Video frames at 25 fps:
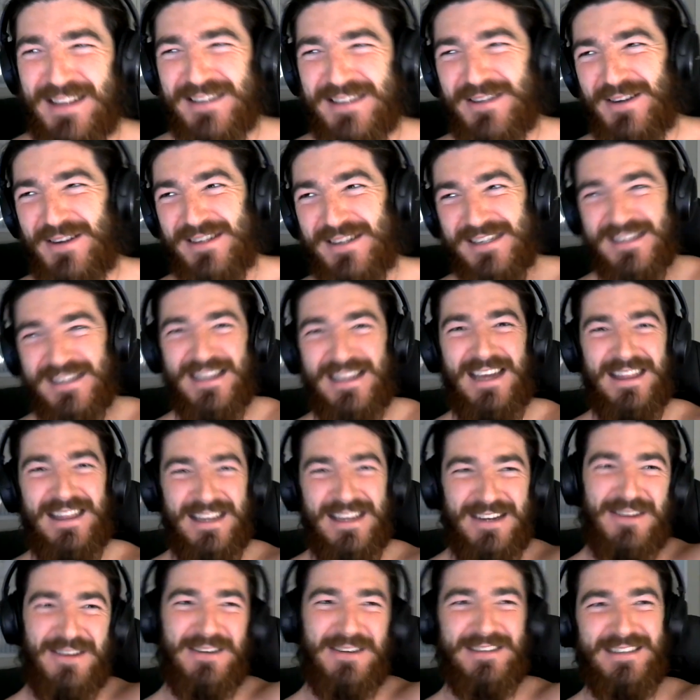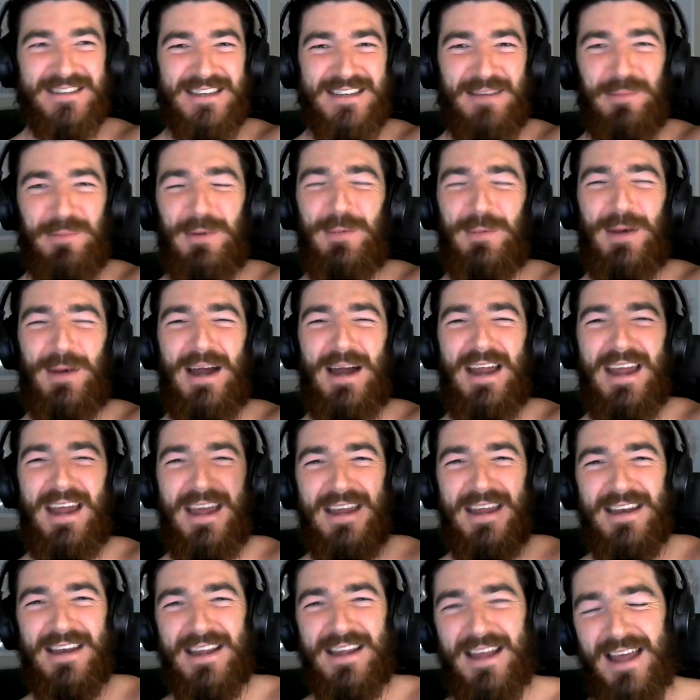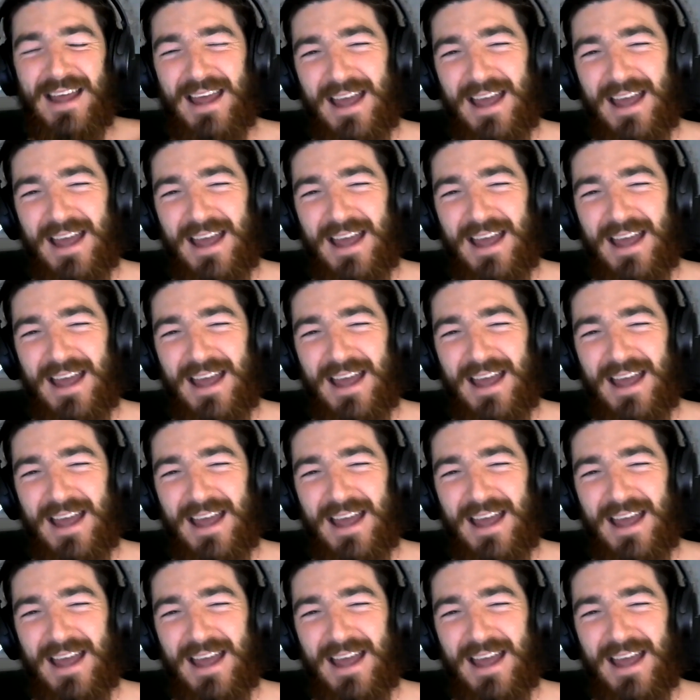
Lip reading: So I just let the dog sleep on my head.